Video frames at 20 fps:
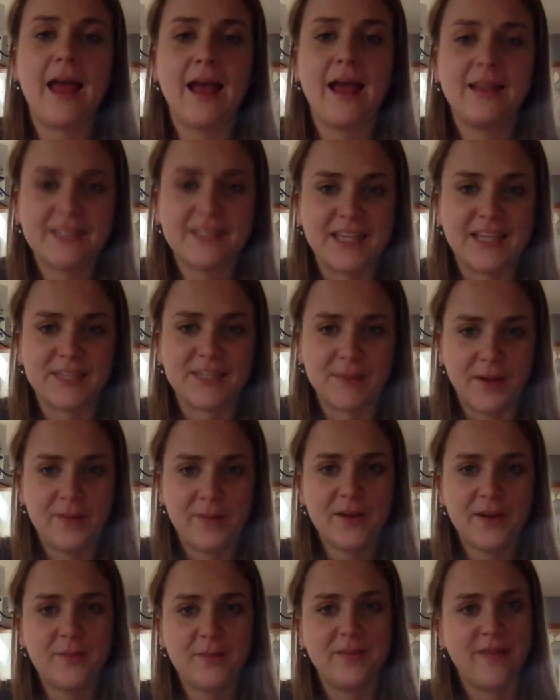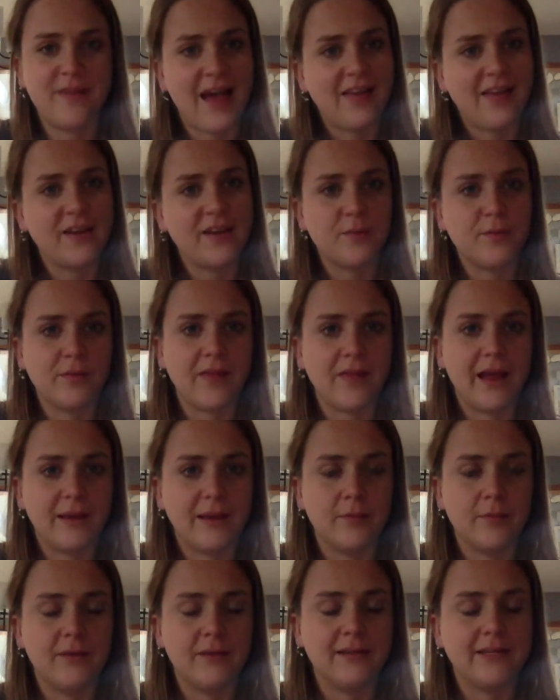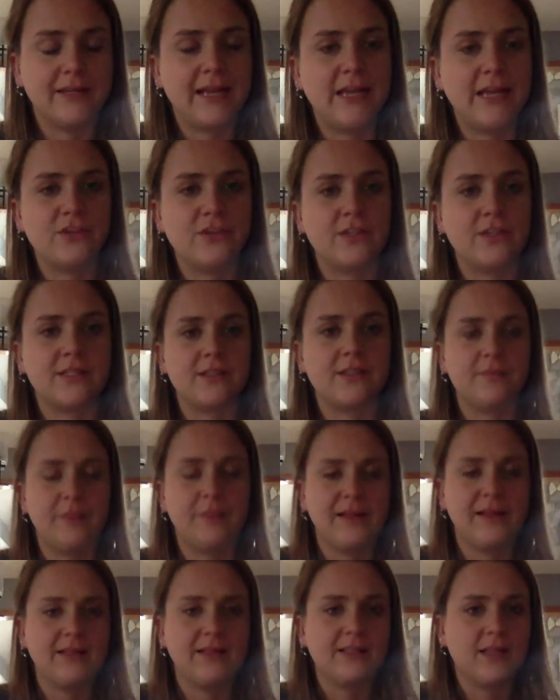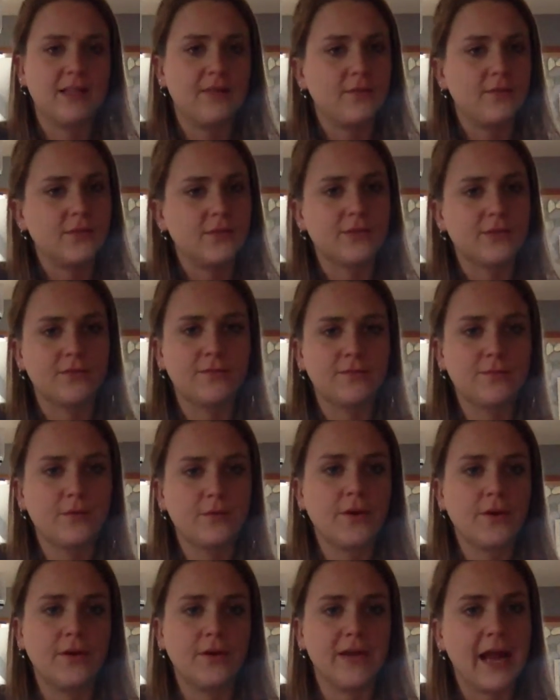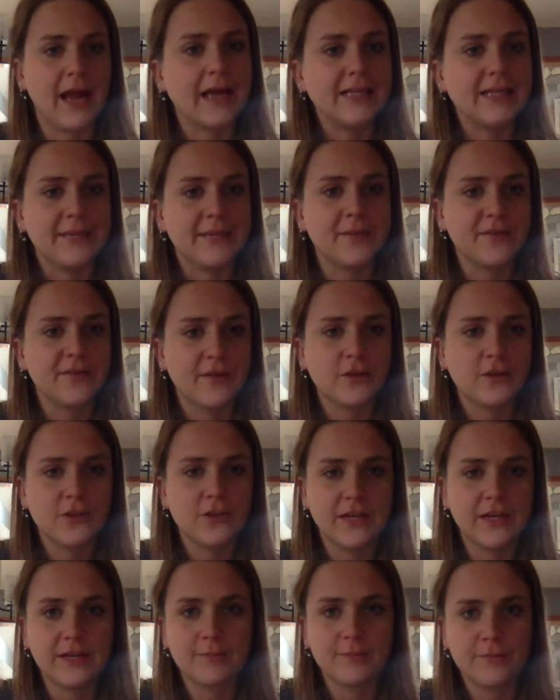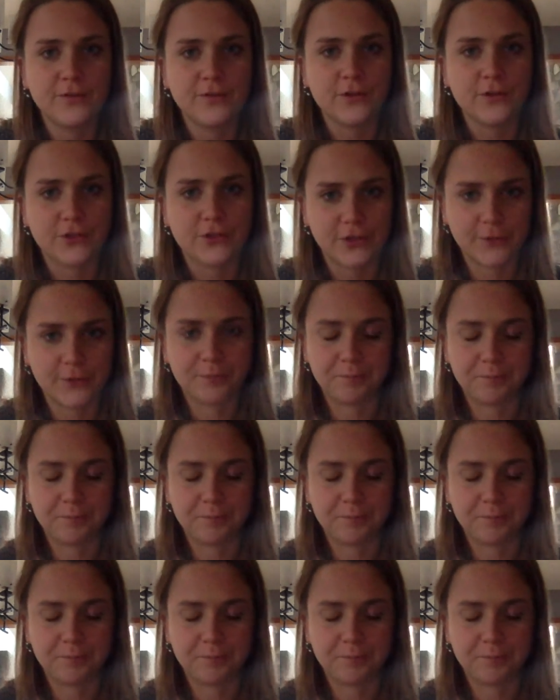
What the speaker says: assessment appear to be valid and reliable indications of Bailey's levels of current academic functioning, for sure.